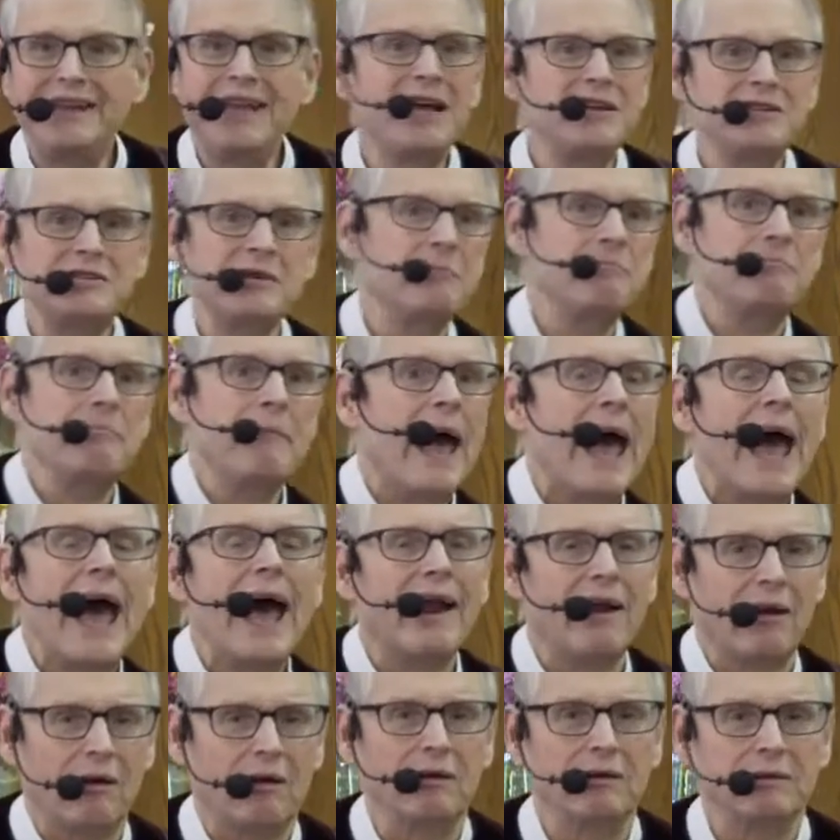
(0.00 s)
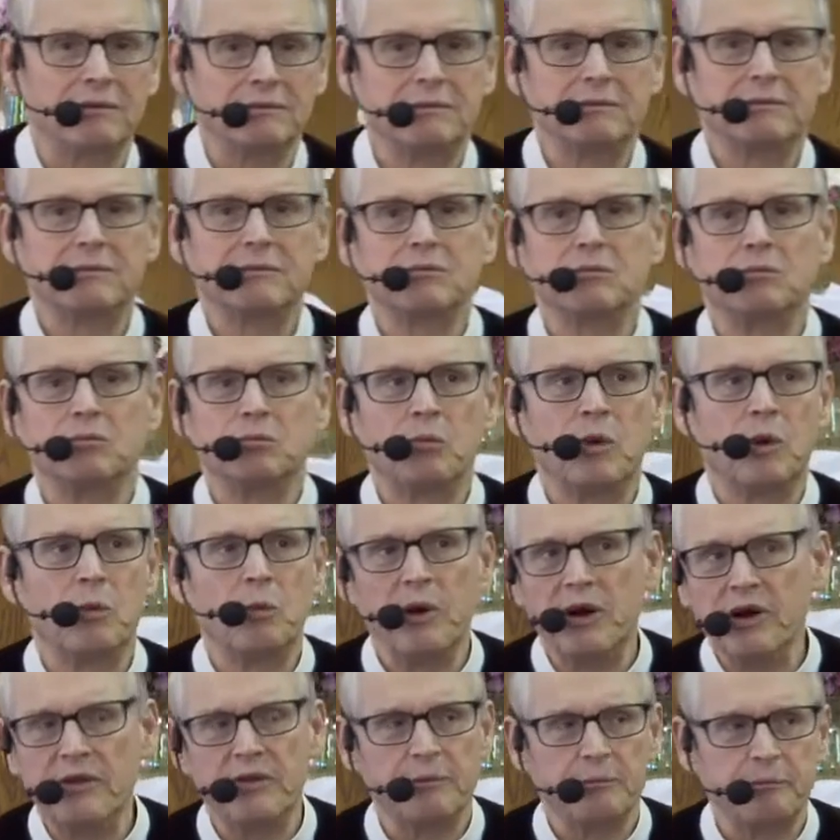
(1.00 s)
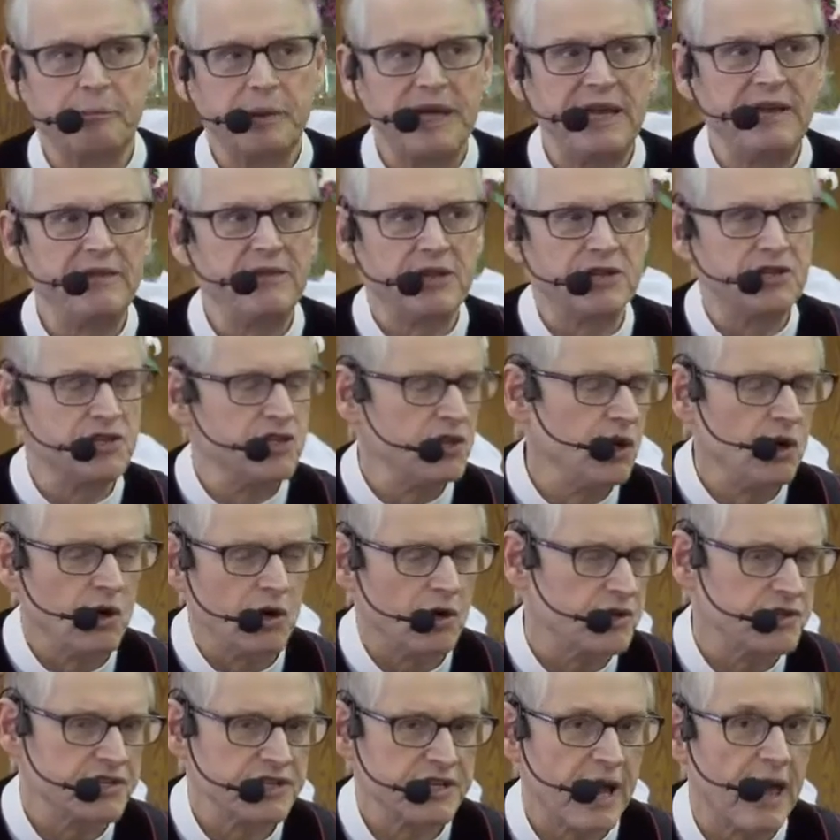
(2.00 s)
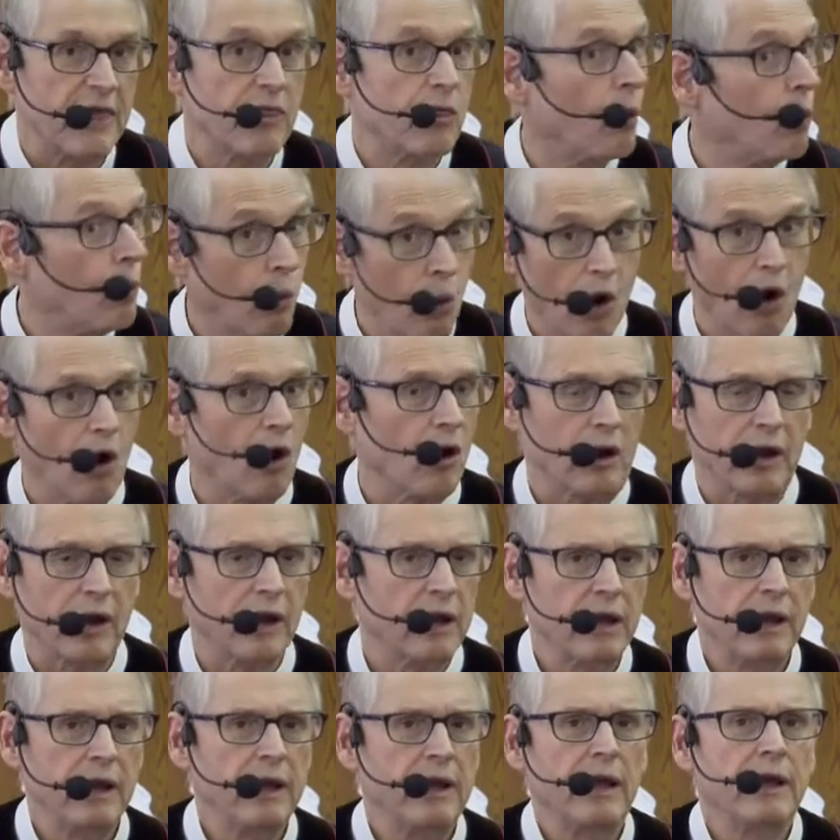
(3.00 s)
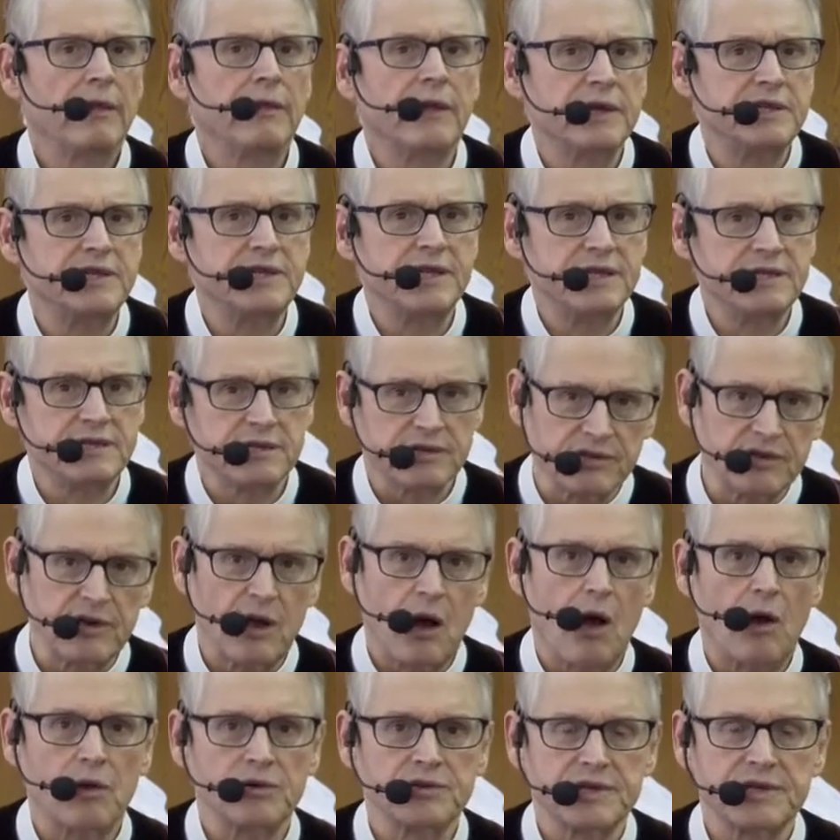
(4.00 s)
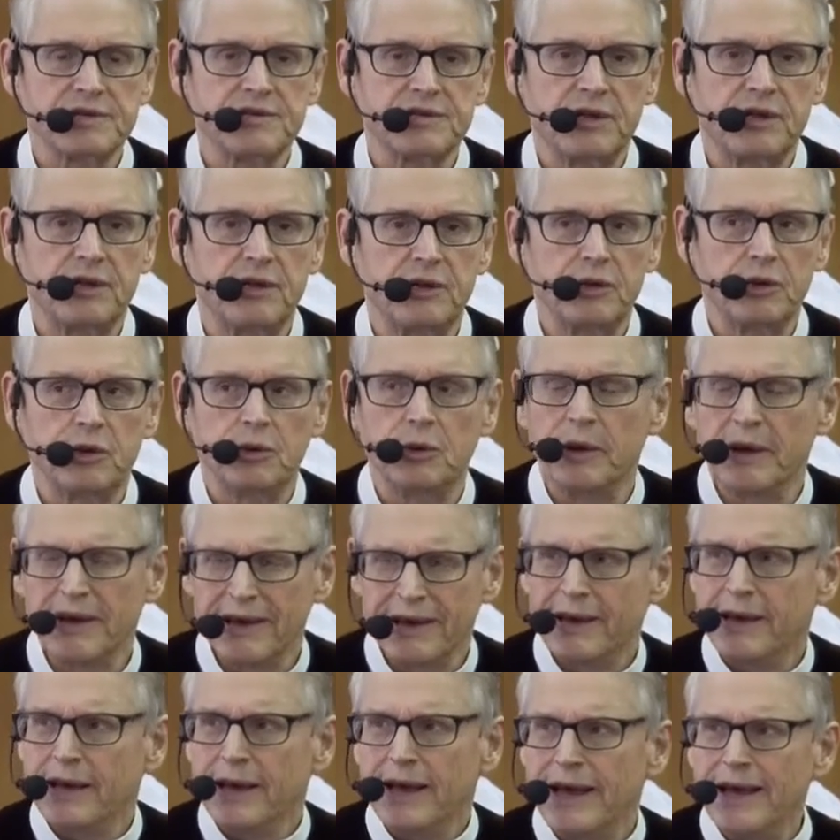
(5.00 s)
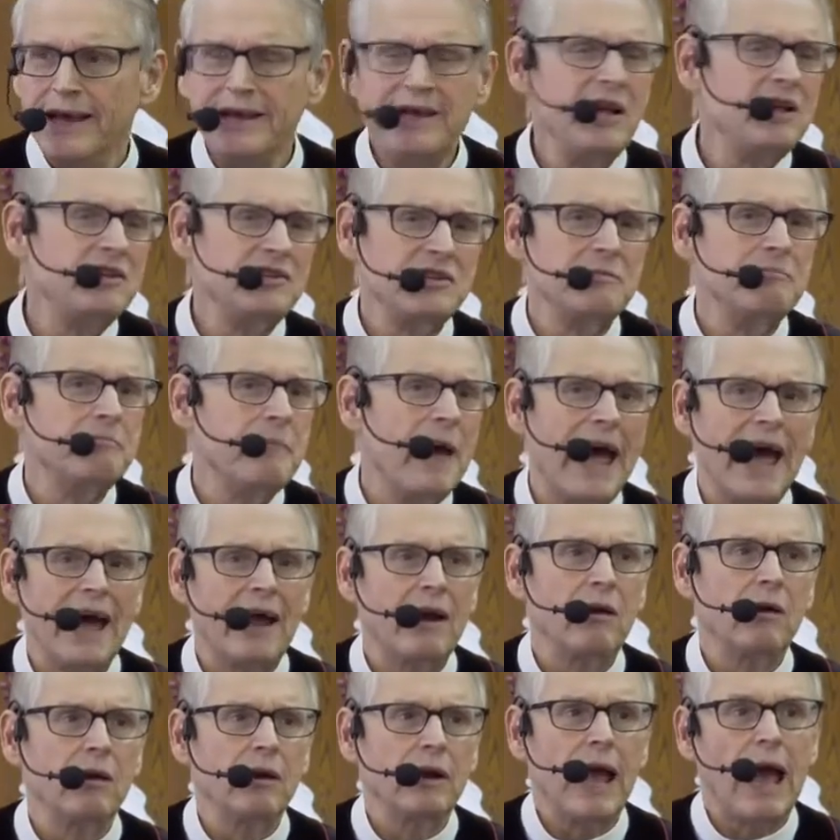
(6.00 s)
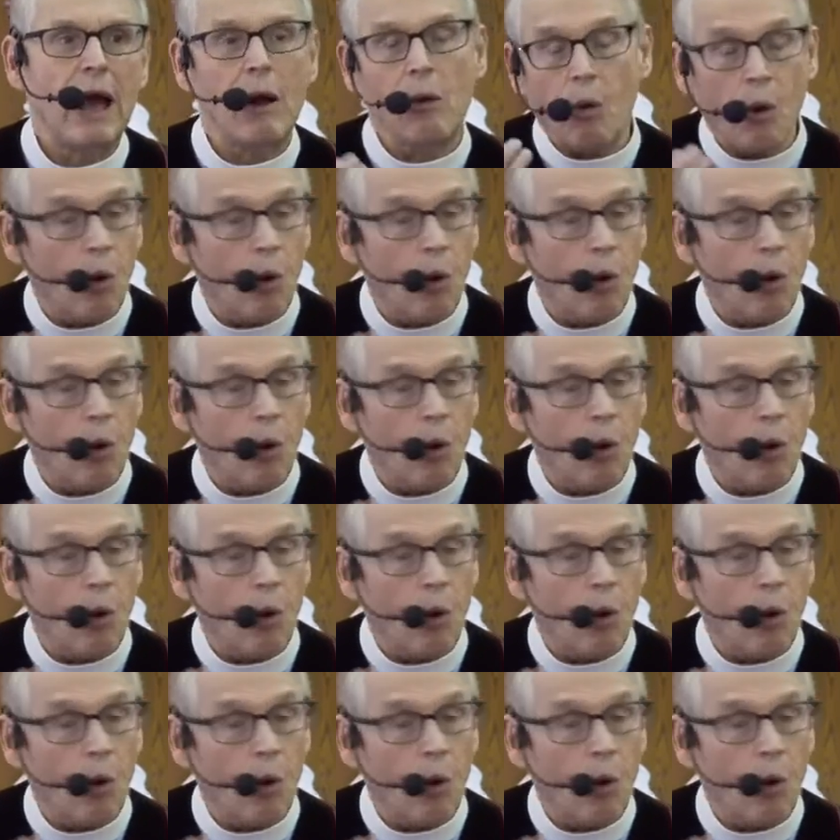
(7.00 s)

doesn't matter when we're being the church and the work that Jesus calls us to do. It doesn't matter how